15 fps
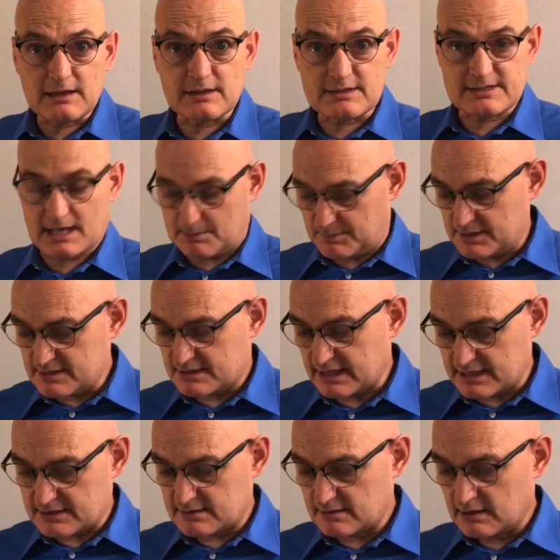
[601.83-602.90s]
this up. He
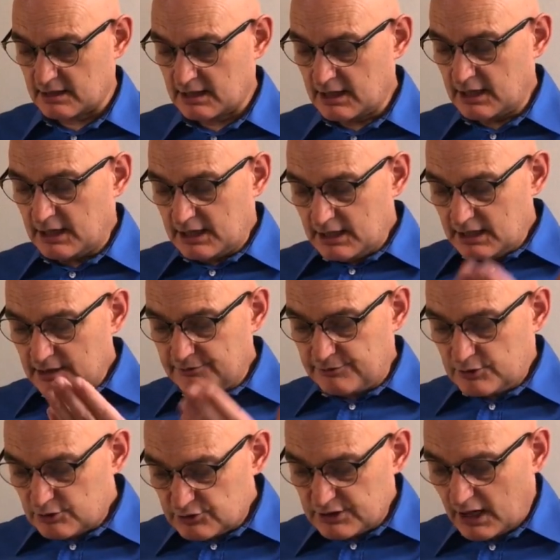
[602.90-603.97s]
says, if
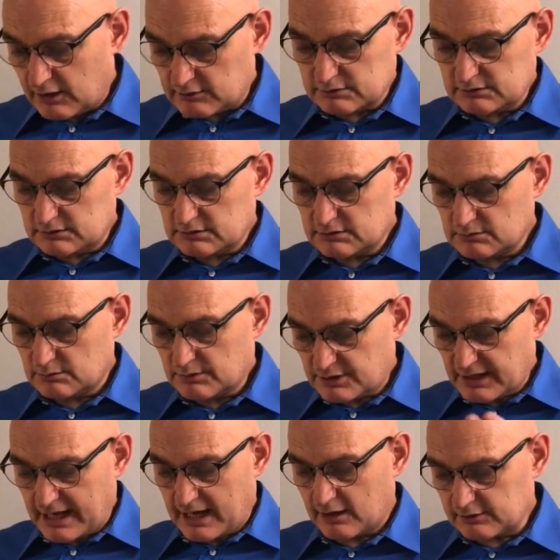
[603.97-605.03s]
you don't,
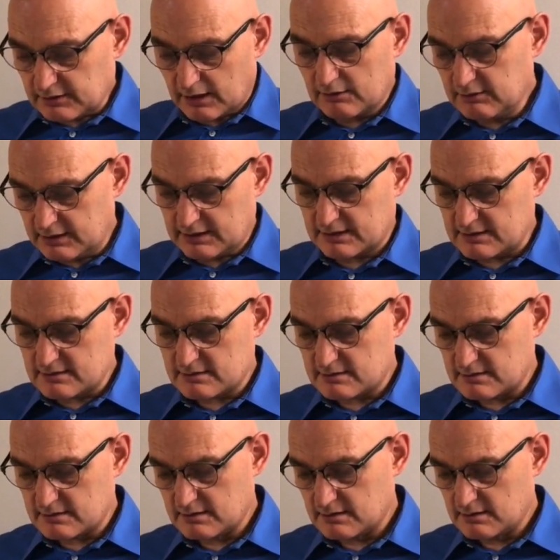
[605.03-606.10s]
without holiness,
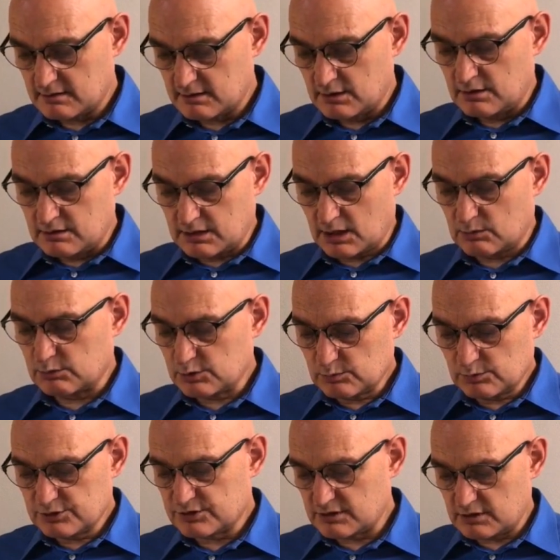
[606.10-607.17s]
no one
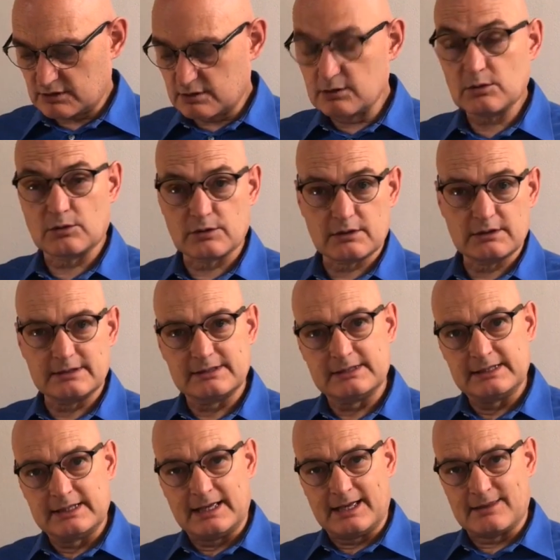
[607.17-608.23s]
will see the Lord.
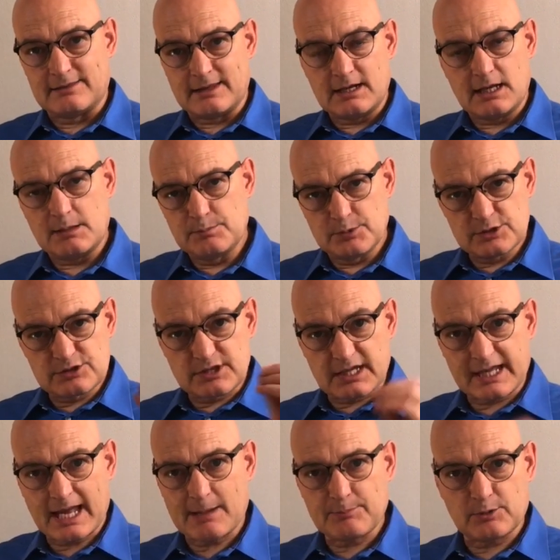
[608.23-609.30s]
And then he puts the
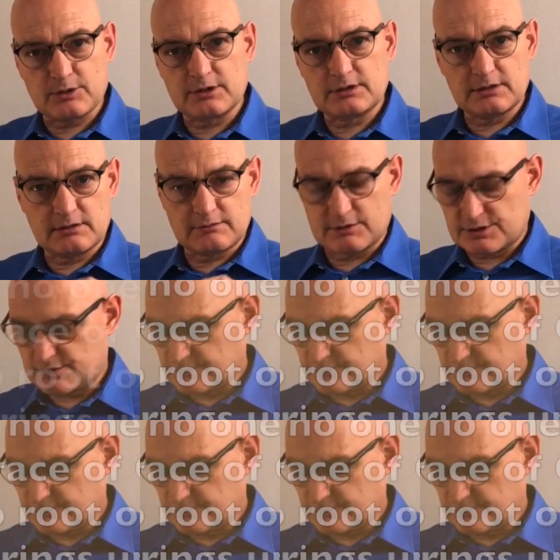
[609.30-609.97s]
cap on it in verse